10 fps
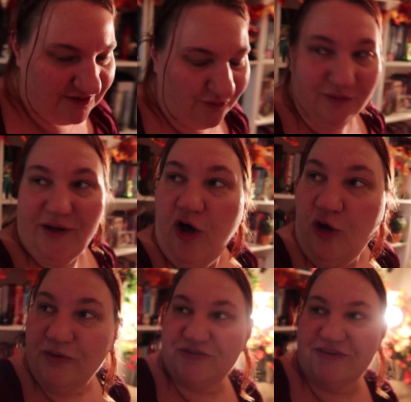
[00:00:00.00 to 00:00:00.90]
Cool.
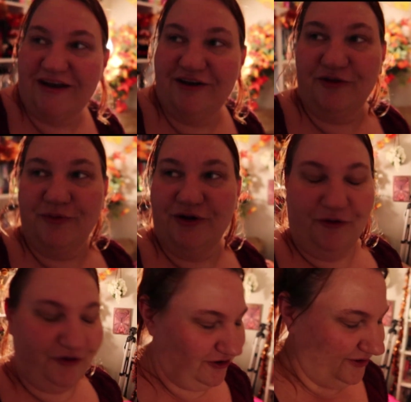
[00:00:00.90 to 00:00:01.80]
Almost got another
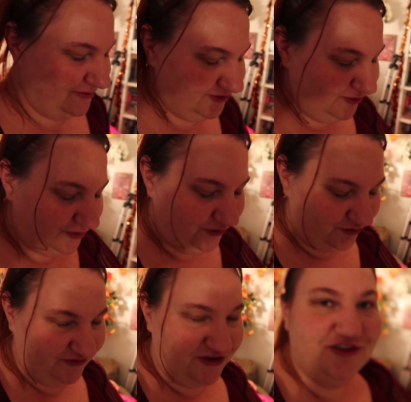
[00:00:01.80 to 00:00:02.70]
pre-order. I was so
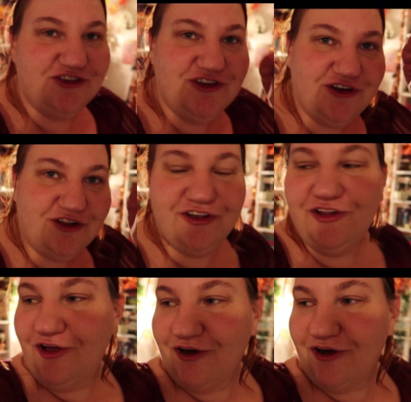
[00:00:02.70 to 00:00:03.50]
close. If I just did it a little